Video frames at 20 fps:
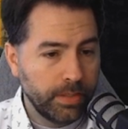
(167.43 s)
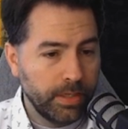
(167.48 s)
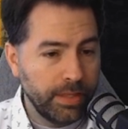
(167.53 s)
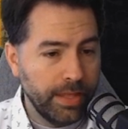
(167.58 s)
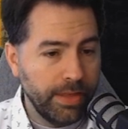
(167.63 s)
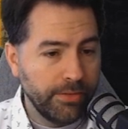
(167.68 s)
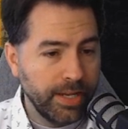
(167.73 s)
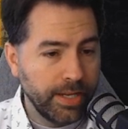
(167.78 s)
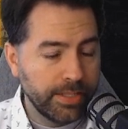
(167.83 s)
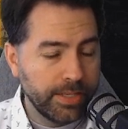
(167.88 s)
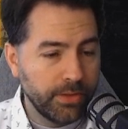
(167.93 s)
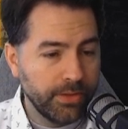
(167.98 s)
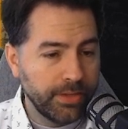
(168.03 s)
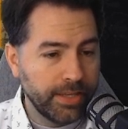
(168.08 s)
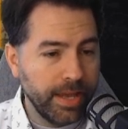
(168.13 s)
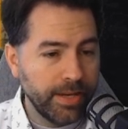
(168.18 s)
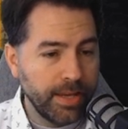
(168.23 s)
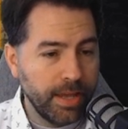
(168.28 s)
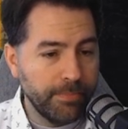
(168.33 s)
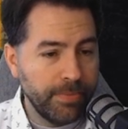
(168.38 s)
Eleven X out
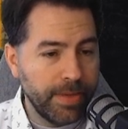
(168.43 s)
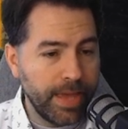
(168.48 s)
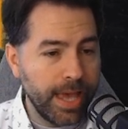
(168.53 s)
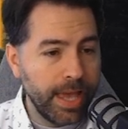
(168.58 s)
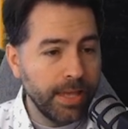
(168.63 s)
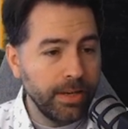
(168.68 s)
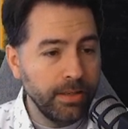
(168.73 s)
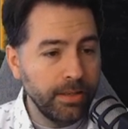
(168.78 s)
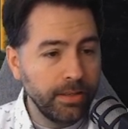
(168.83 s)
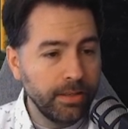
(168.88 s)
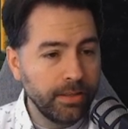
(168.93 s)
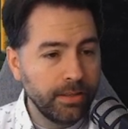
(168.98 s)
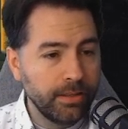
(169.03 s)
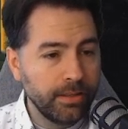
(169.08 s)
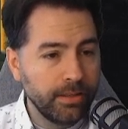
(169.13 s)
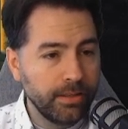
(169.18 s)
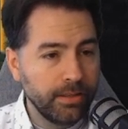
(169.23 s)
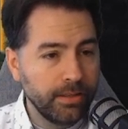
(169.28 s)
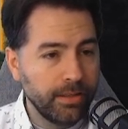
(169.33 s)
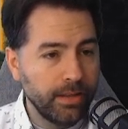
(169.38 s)
the gate, not bad.
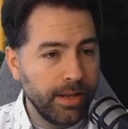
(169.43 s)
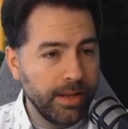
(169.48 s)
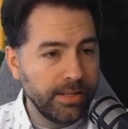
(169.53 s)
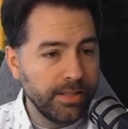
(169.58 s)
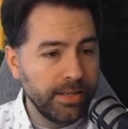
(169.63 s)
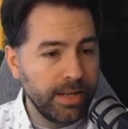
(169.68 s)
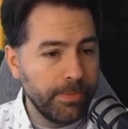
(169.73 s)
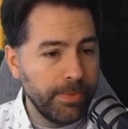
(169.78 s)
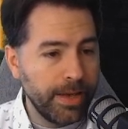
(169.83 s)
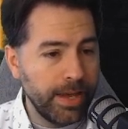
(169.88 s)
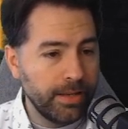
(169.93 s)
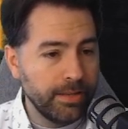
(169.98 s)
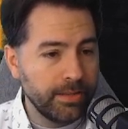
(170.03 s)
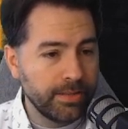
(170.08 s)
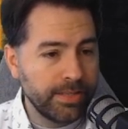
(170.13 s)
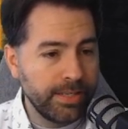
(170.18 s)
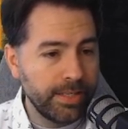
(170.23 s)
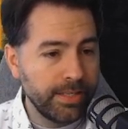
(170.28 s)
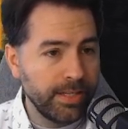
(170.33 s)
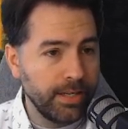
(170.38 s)
Honestly, not
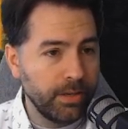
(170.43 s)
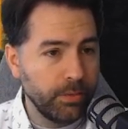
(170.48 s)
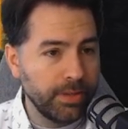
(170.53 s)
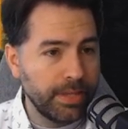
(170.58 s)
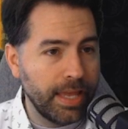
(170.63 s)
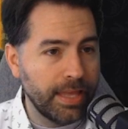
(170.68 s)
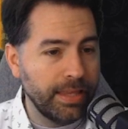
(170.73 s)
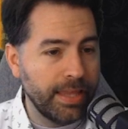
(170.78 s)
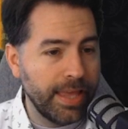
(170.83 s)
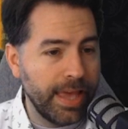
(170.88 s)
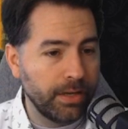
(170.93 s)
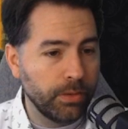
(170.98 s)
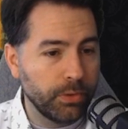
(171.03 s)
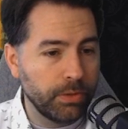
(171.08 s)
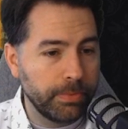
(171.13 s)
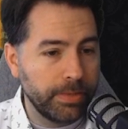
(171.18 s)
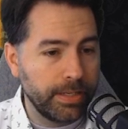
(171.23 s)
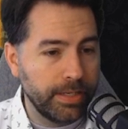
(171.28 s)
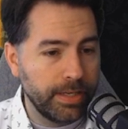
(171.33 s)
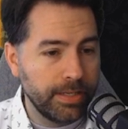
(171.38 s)
bad. Six here with that ladder
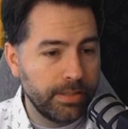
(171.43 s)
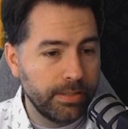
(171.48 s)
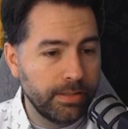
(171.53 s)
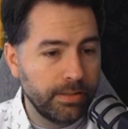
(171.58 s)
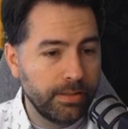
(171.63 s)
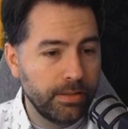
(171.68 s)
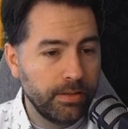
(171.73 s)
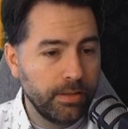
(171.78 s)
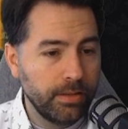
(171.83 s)
would have been nice.